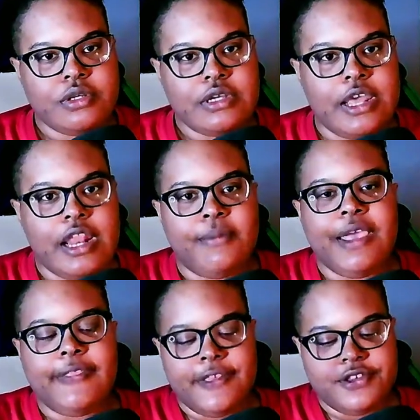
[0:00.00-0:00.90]
and then
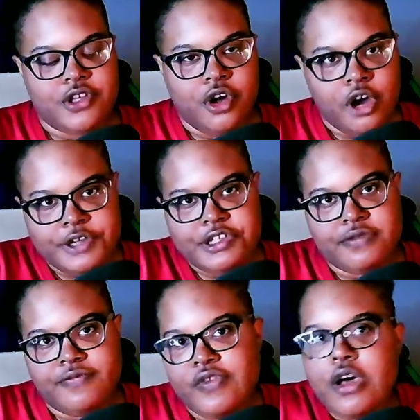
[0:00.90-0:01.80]
make this an
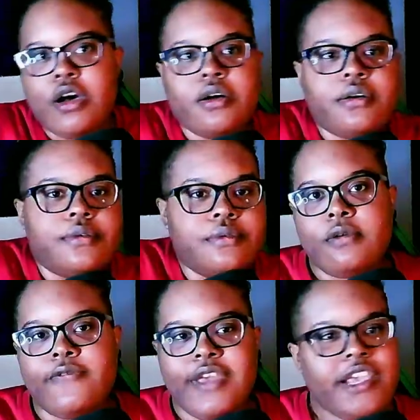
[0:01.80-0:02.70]
autism vlog.
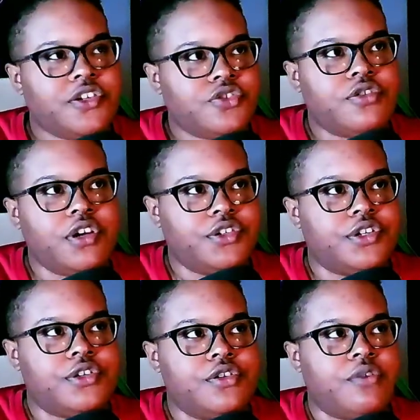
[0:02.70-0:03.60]
Vague
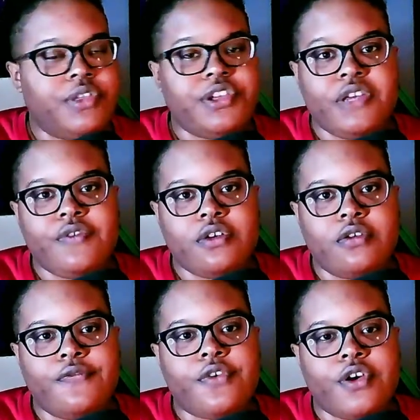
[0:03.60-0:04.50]
instructions are really
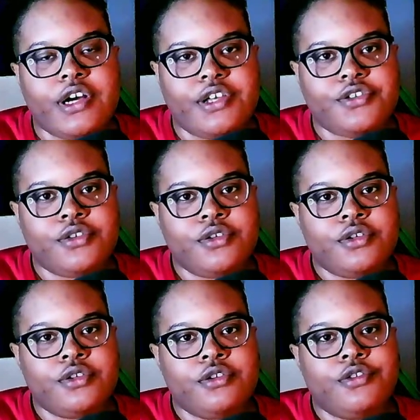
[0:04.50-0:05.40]
difficult for us
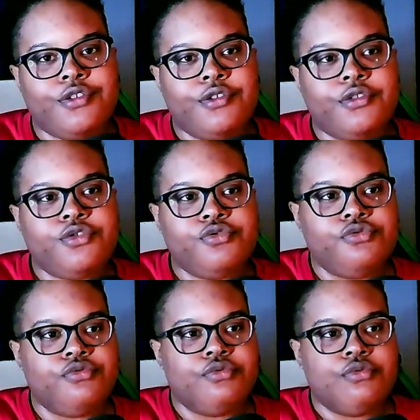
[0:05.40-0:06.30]

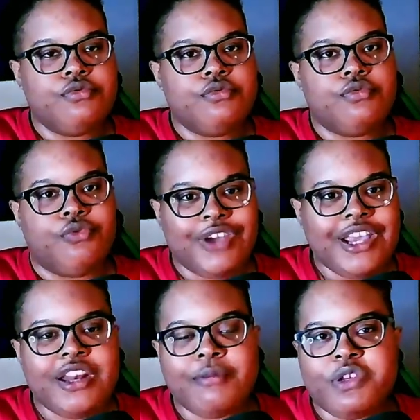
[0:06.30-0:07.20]
to read
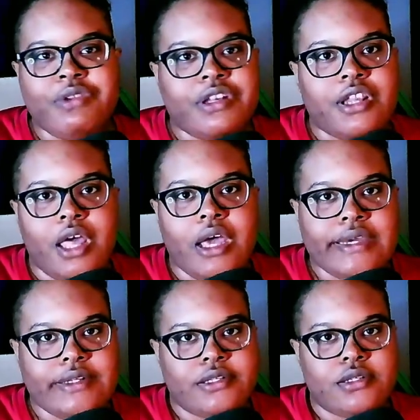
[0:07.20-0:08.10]
in between the
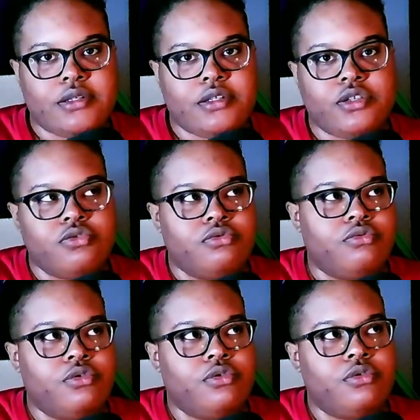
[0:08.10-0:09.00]
lines, to
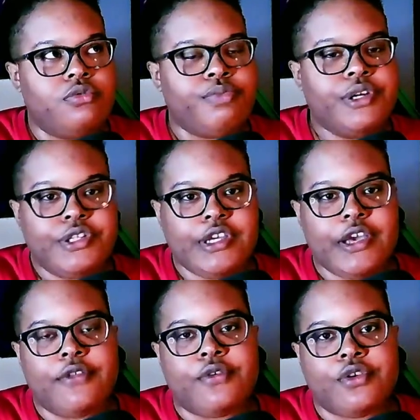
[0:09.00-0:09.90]
put
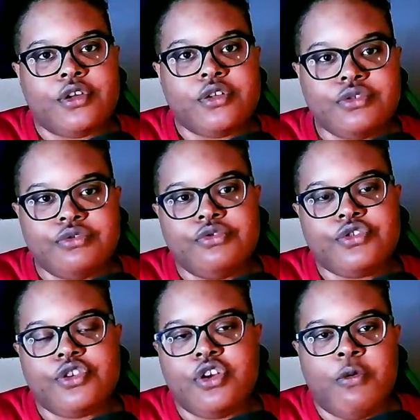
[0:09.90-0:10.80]
together the clues
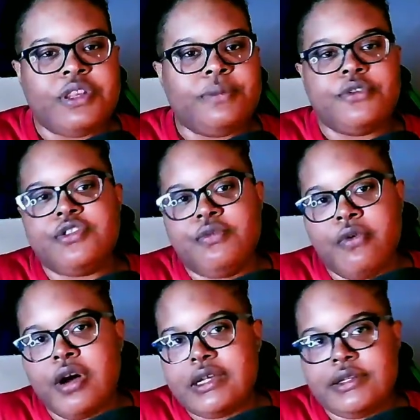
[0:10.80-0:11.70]
to know what the person
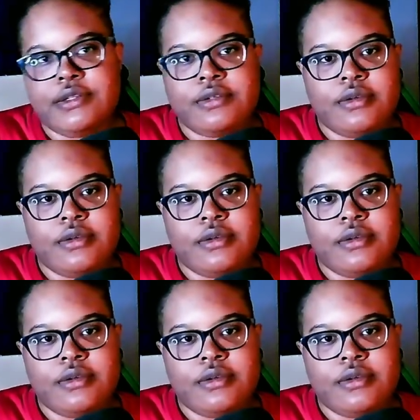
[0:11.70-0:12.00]
wants.